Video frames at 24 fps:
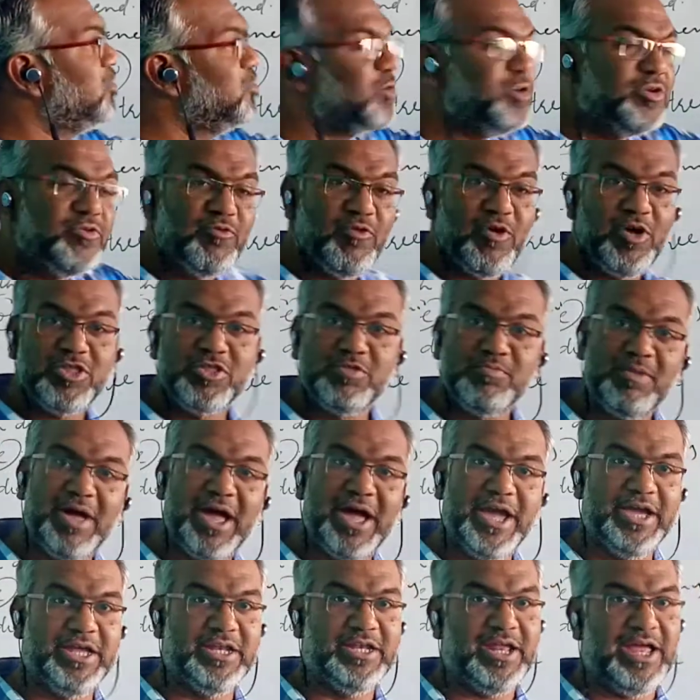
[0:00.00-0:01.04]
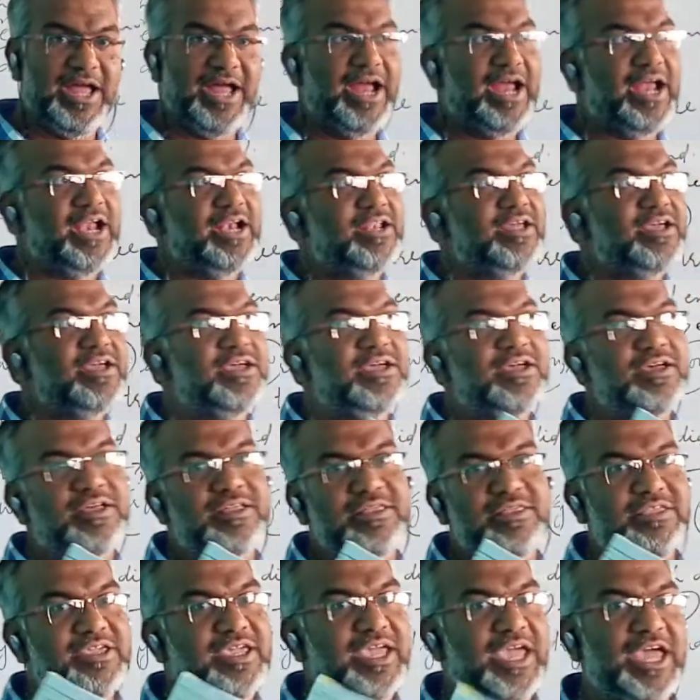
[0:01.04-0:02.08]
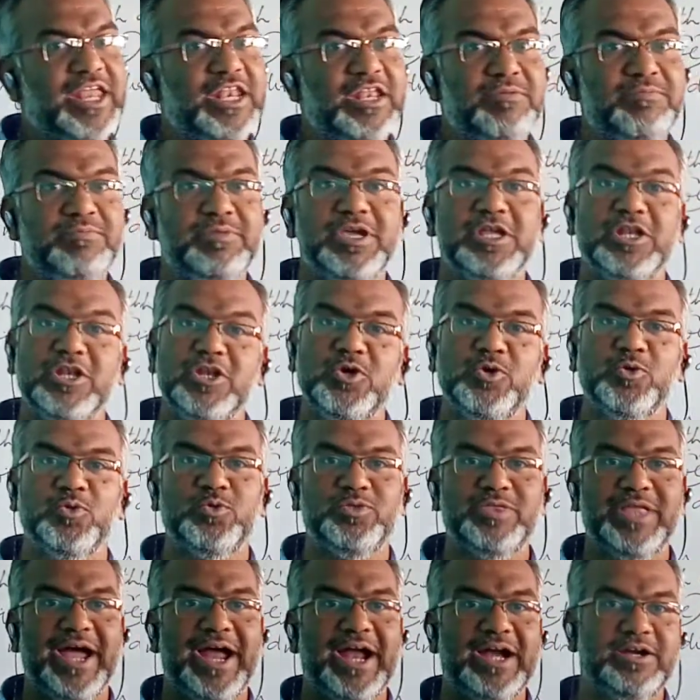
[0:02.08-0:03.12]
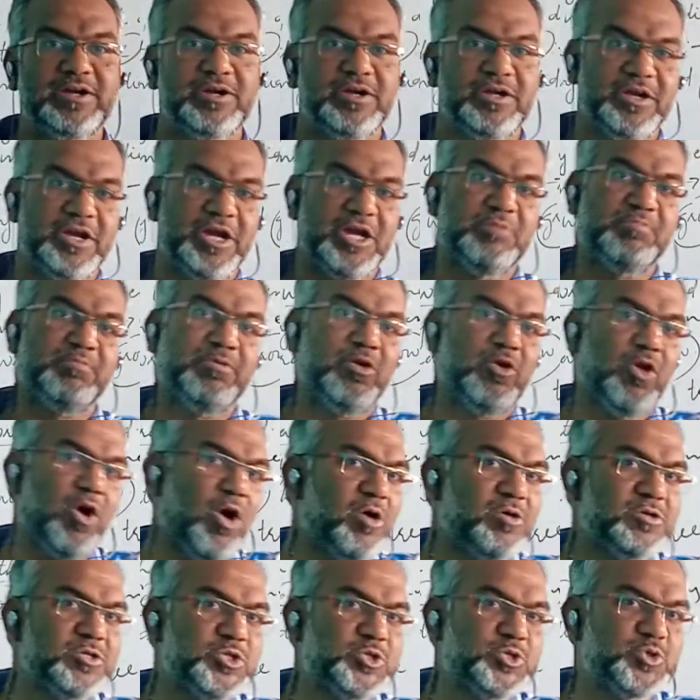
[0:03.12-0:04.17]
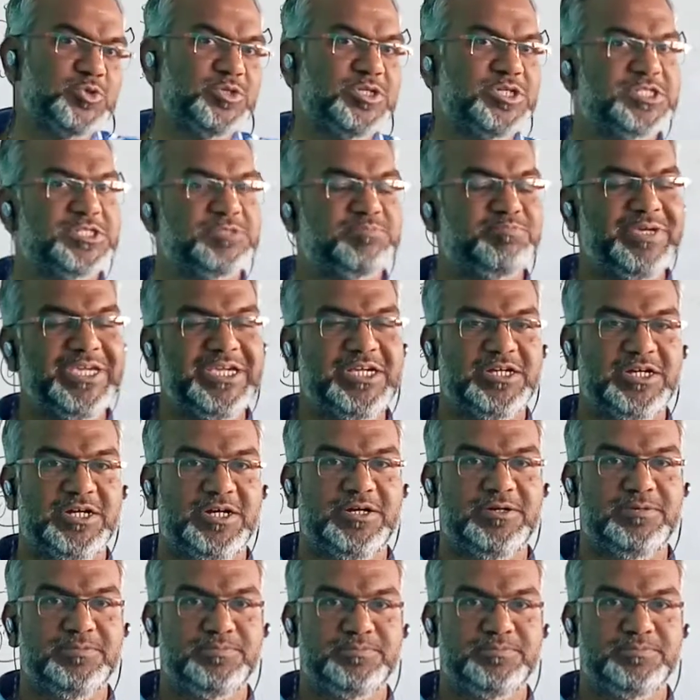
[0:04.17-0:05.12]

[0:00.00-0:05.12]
knew it was mine, and the enemy knew that it belonged to the speaker.